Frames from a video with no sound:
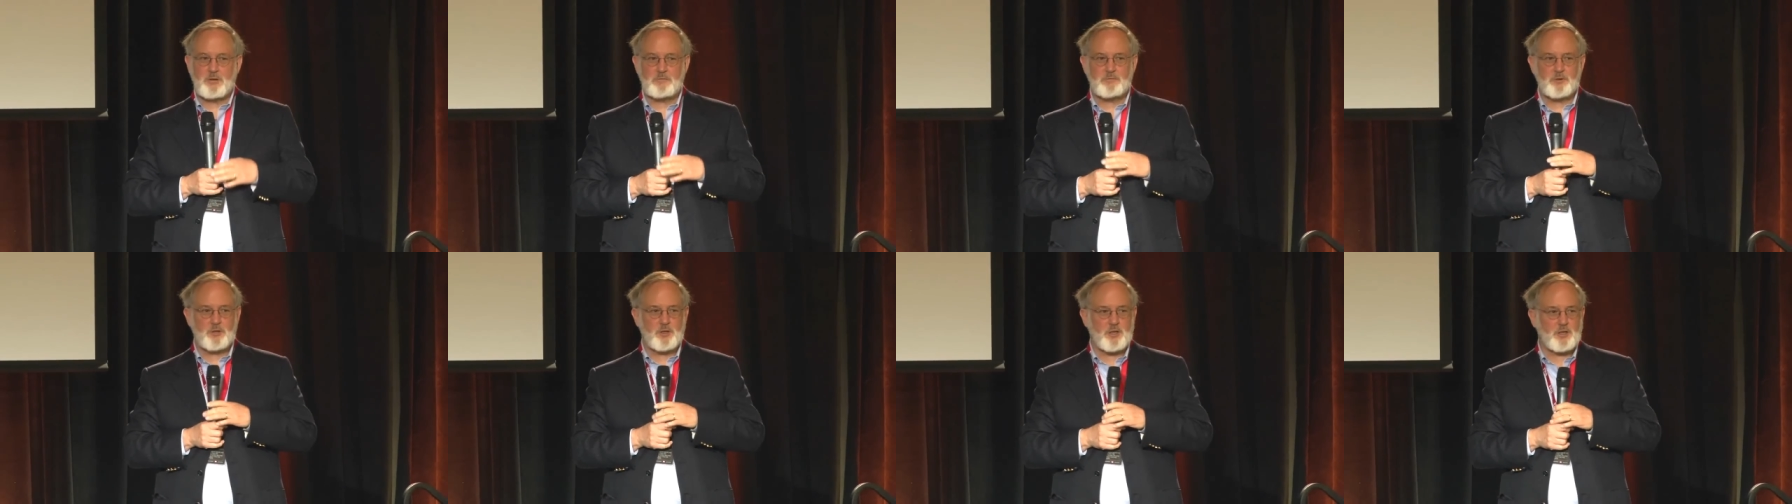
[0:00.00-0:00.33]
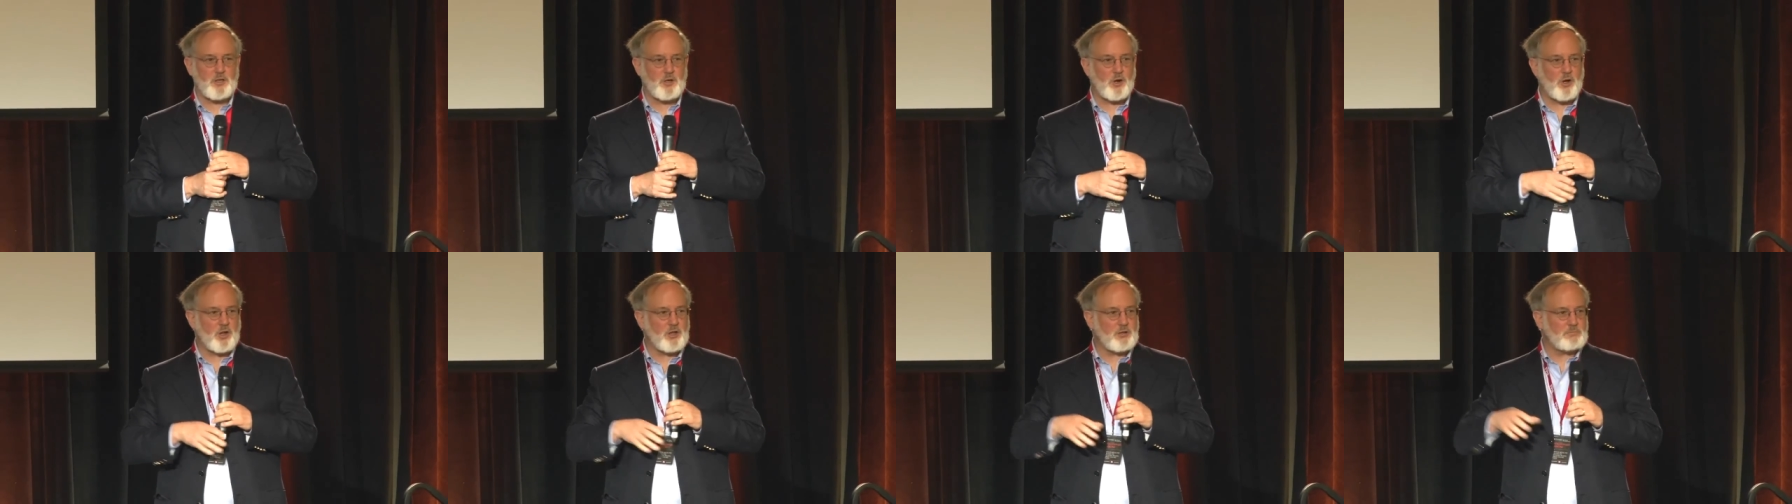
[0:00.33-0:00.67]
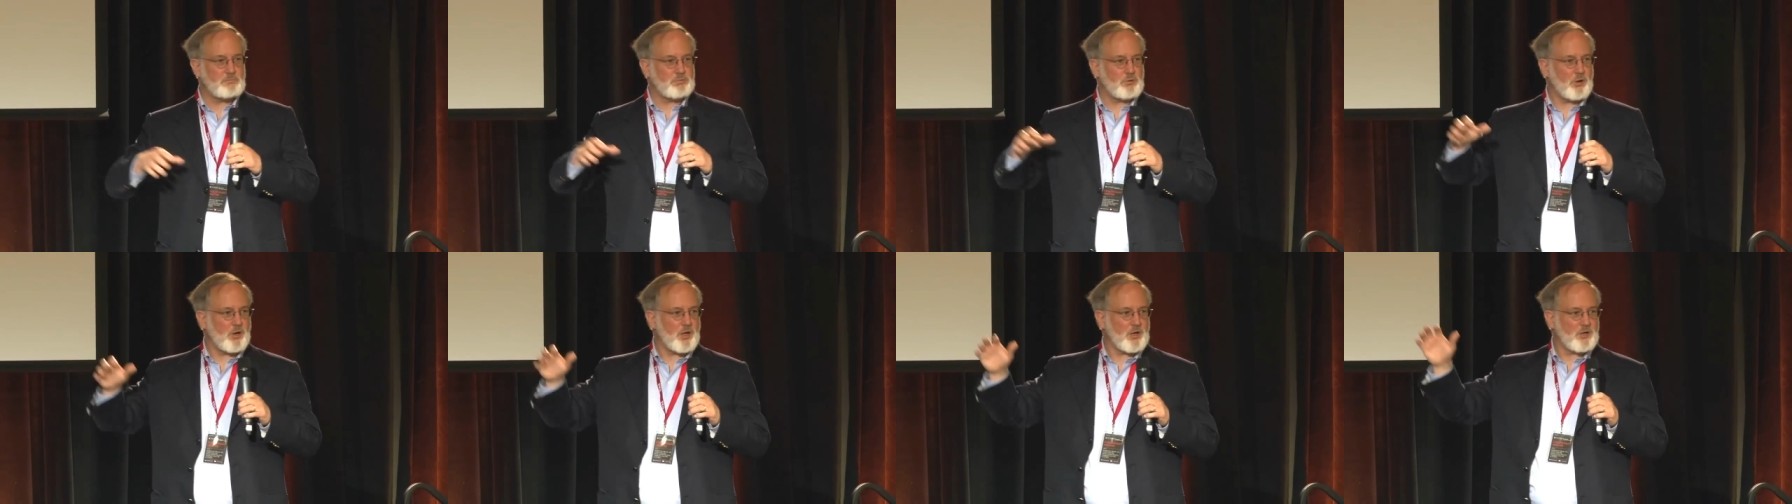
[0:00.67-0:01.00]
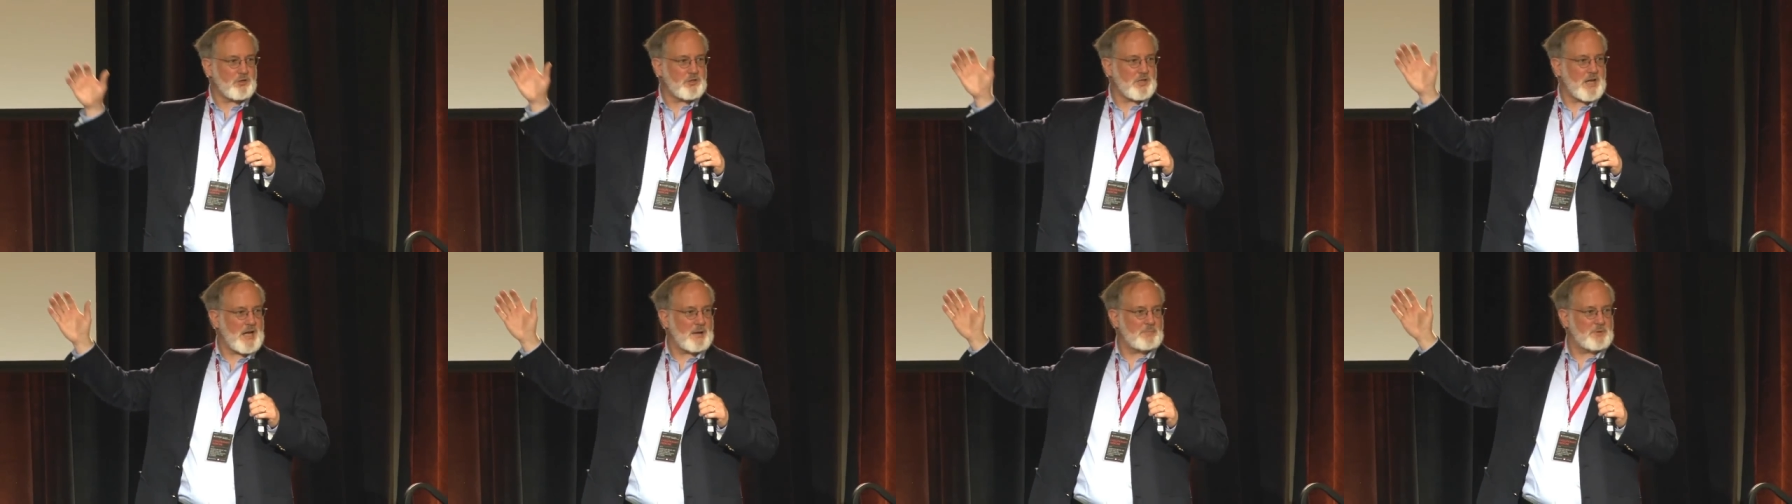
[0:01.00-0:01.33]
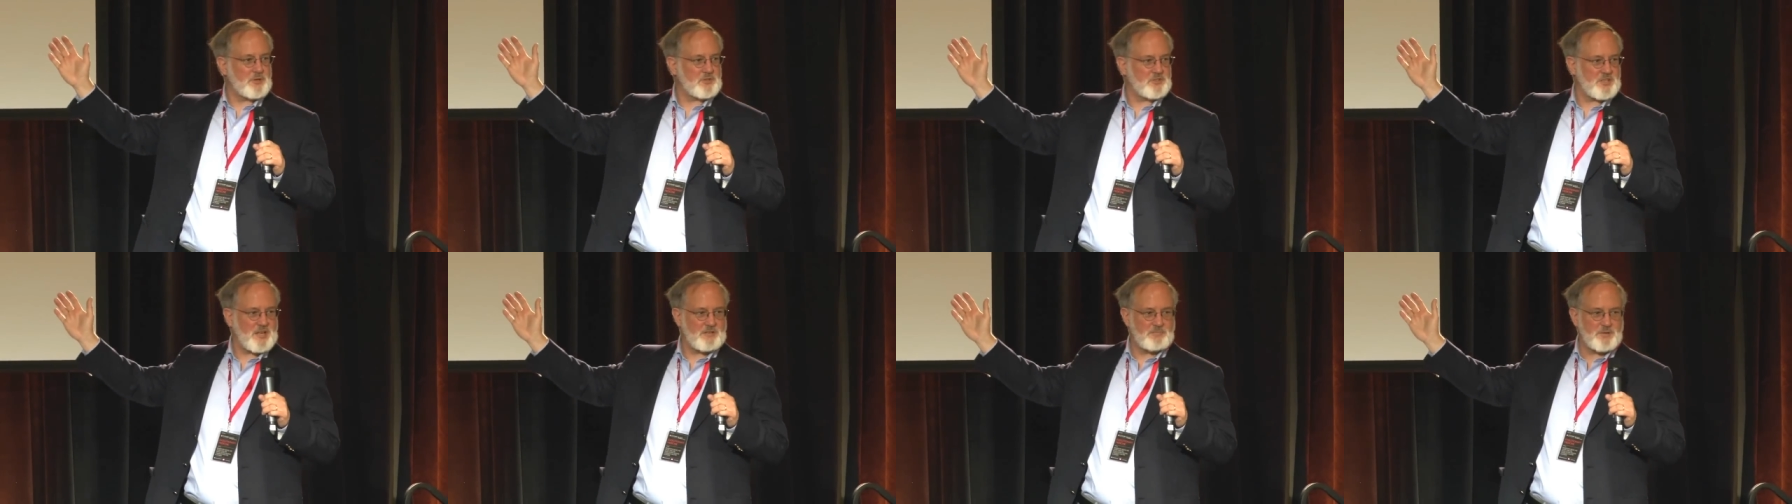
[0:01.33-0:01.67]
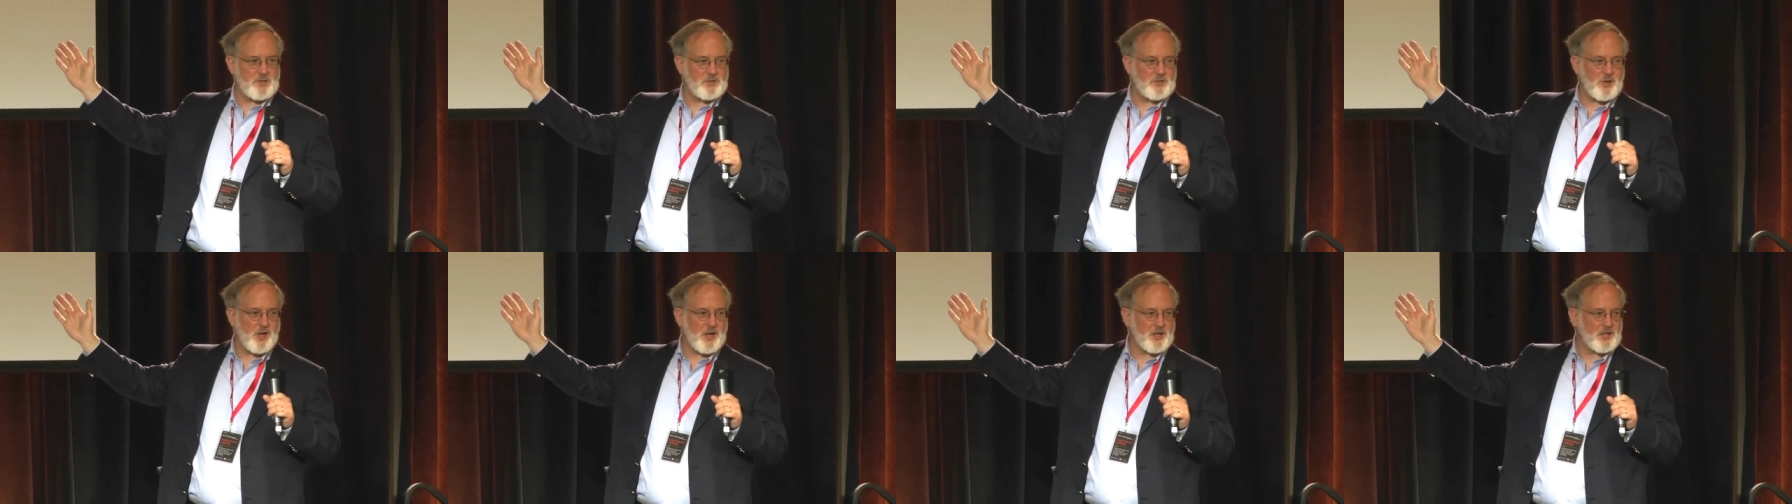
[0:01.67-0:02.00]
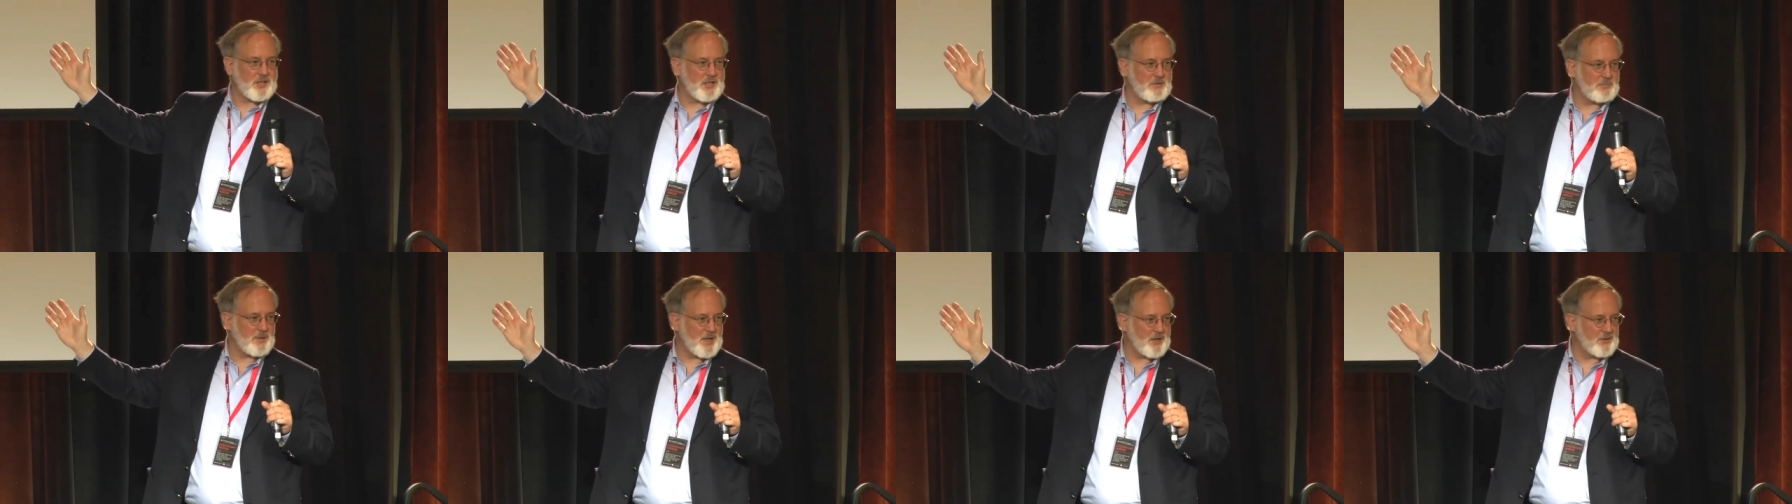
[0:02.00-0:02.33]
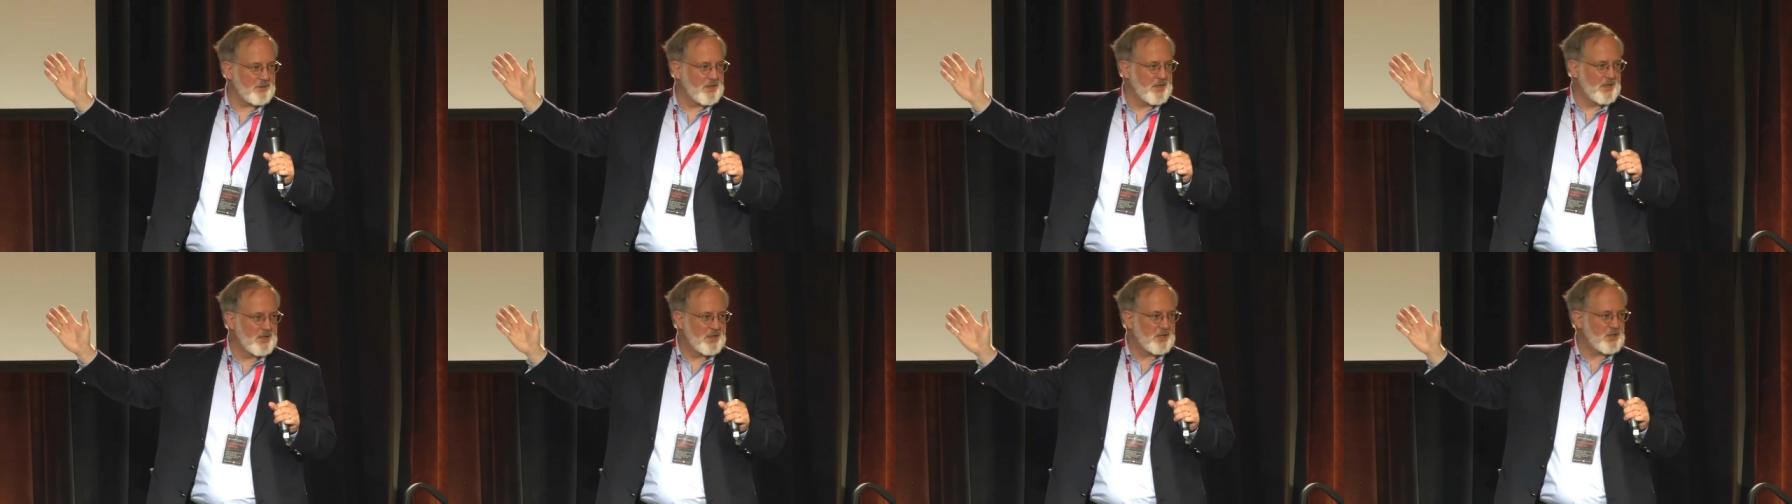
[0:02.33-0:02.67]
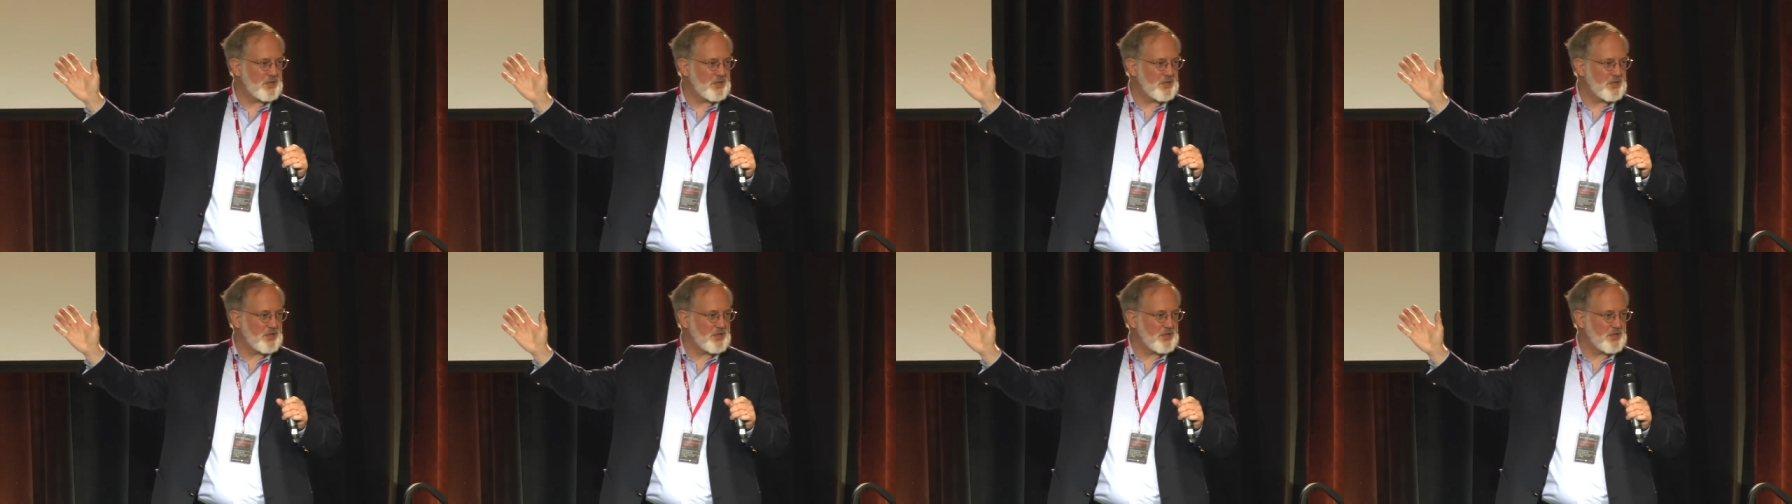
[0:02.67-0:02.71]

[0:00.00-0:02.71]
But if you look at all the broader topics I've been talking about,